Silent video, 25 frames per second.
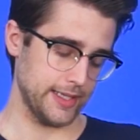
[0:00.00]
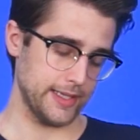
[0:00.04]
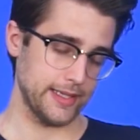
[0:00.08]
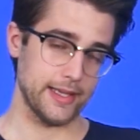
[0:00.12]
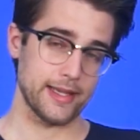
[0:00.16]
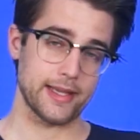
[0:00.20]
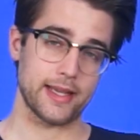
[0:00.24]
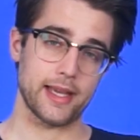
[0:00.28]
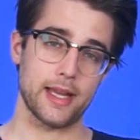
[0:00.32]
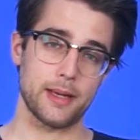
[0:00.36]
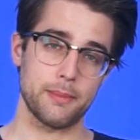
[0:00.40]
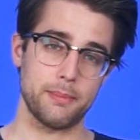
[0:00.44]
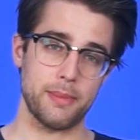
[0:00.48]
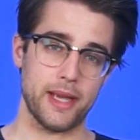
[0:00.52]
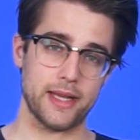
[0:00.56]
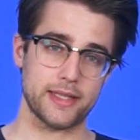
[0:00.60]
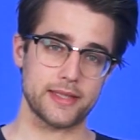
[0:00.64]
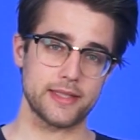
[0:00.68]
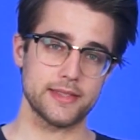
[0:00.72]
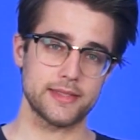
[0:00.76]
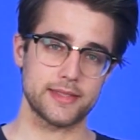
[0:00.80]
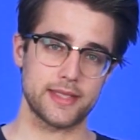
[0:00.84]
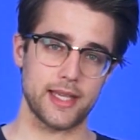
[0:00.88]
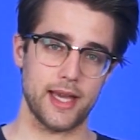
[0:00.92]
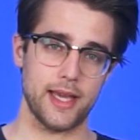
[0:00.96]
I gotta pack
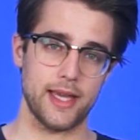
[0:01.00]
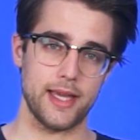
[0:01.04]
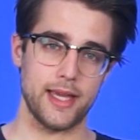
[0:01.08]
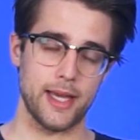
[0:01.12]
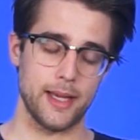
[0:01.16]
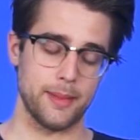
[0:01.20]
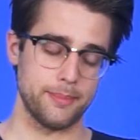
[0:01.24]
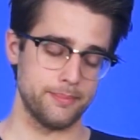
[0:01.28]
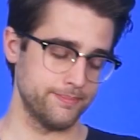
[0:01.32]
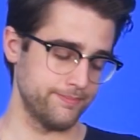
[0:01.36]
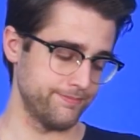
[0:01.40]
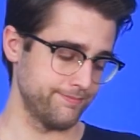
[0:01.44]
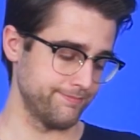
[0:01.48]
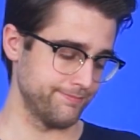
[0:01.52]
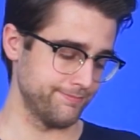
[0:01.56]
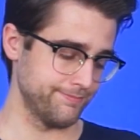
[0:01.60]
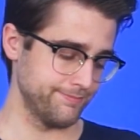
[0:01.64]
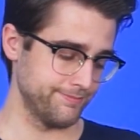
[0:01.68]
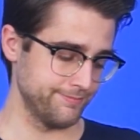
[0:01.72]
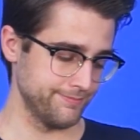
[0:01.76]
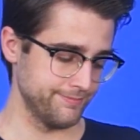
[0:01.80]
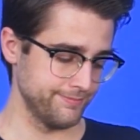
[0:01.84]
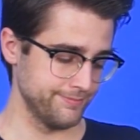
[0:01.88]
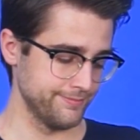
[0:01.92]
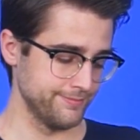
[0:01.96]
this guy up
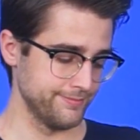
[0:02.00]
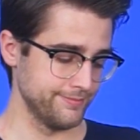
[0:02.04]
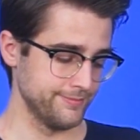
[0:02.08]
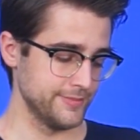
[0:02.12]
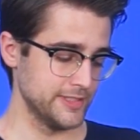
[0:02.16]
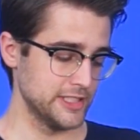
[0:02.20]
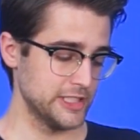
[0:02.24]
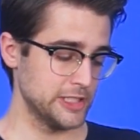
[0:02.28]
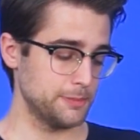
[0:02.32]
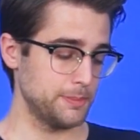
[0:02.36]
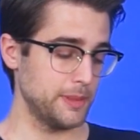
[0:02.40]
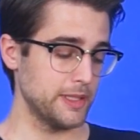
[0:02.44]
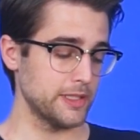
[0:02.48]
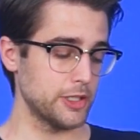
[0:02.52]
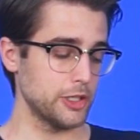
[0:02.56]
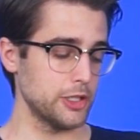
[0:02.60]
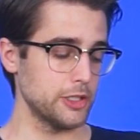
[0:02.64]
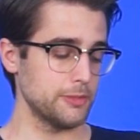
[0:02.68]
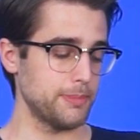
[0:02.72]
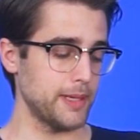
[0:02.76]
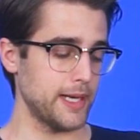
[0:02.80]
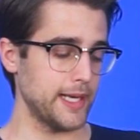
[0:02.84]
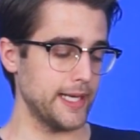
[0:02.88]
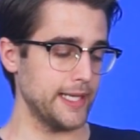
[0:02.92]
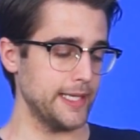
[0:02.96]
been
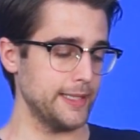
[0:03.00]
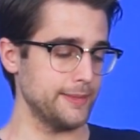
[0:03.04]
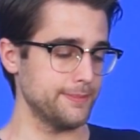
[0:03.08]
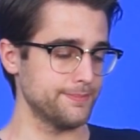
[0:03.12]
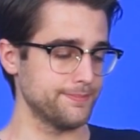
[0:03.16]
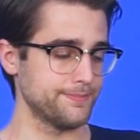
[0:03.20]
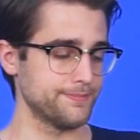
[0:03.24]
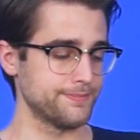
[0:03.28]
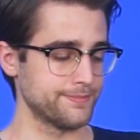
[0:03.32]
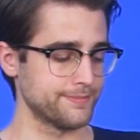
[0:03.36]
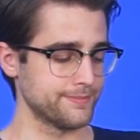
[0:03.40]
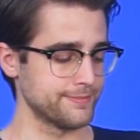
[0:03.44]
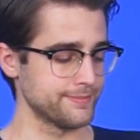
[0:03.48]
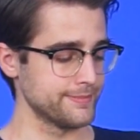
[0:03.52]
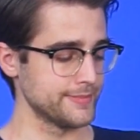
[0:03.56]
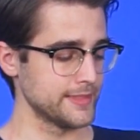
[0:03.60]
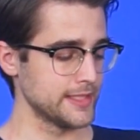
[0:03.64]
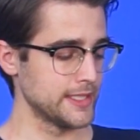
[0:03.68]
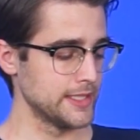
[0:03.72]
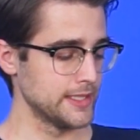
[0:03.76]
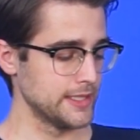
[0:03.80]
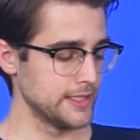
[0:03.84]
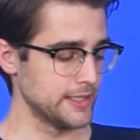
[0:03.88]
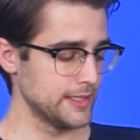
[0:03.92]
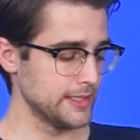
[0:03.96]
good, buddy.
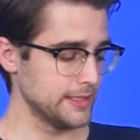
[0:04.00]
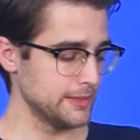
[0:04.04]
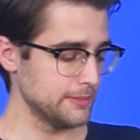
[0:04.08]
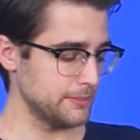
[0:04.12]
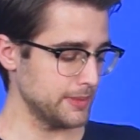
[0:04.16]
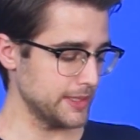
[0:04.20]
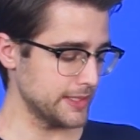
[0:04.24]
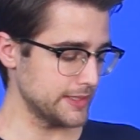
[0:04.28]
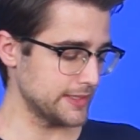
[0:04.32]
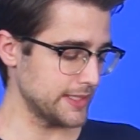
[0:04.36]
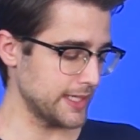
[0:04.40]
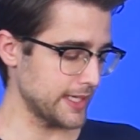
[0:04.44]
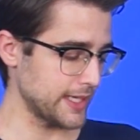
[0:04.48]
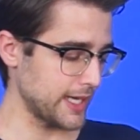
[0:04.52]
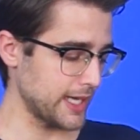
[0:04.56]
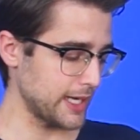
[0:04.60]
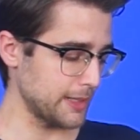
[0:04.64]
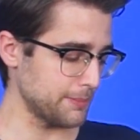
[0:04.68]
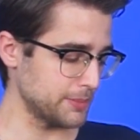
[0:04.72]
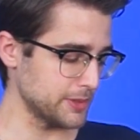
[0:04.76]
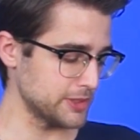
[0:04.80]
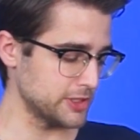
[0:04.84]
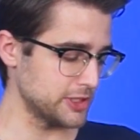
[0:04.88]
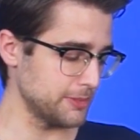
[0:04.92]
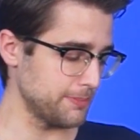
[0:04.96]
But I gotta
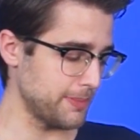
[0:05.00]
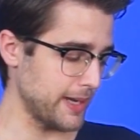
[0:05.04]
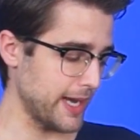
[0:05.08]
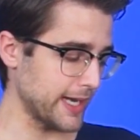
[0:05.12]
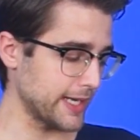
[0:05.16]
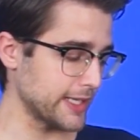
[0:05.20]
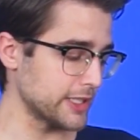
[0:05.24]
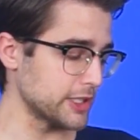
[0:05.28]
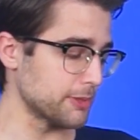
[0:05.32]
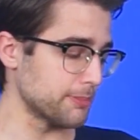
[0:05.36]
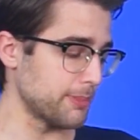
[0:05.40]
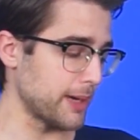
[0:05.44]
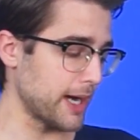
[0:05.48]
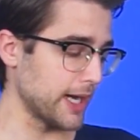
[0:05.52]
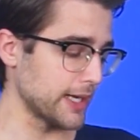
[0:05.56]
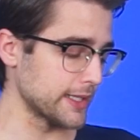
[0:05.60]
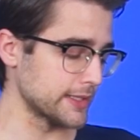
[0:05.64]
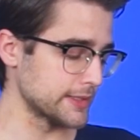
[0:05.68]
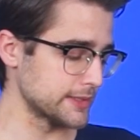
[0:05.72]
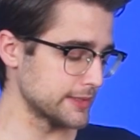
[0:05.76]
put you back in your box.